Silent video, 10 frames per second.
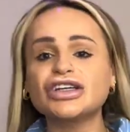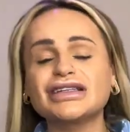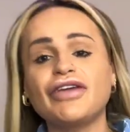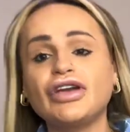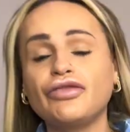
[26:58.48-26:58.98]

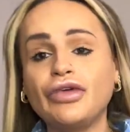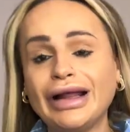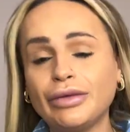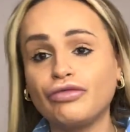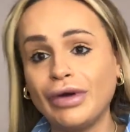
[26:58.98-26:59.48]
having a
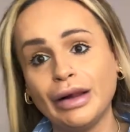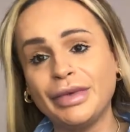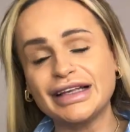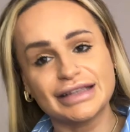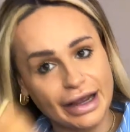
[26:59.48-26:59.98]
real
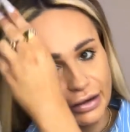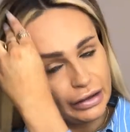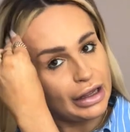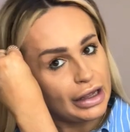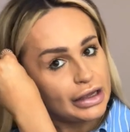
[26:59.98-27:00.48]
big
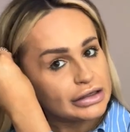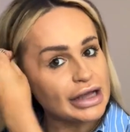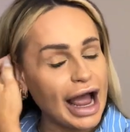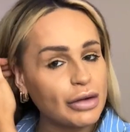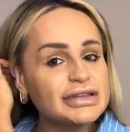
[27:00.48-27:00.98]
sale. So
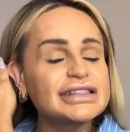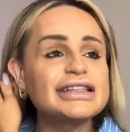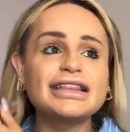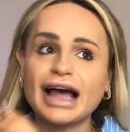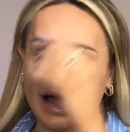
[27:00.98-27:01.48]

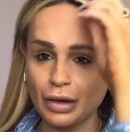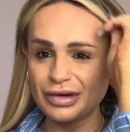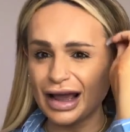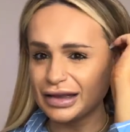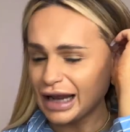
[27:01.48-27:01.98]
I'm
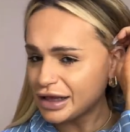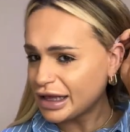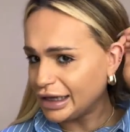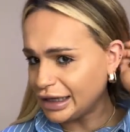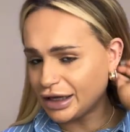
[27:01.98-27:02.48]
like the
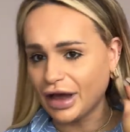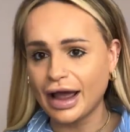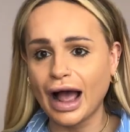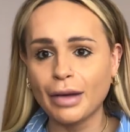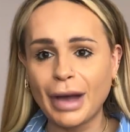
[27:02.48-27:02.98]
geek that I
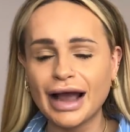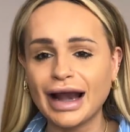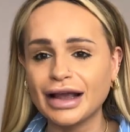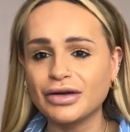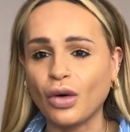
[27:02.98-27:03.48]
am, I
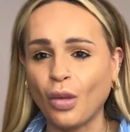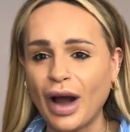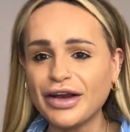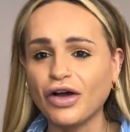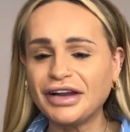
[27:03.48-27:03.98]
like
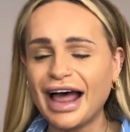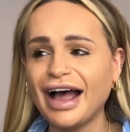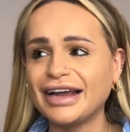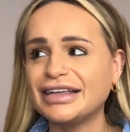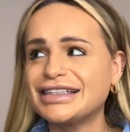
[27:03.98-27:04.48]
went online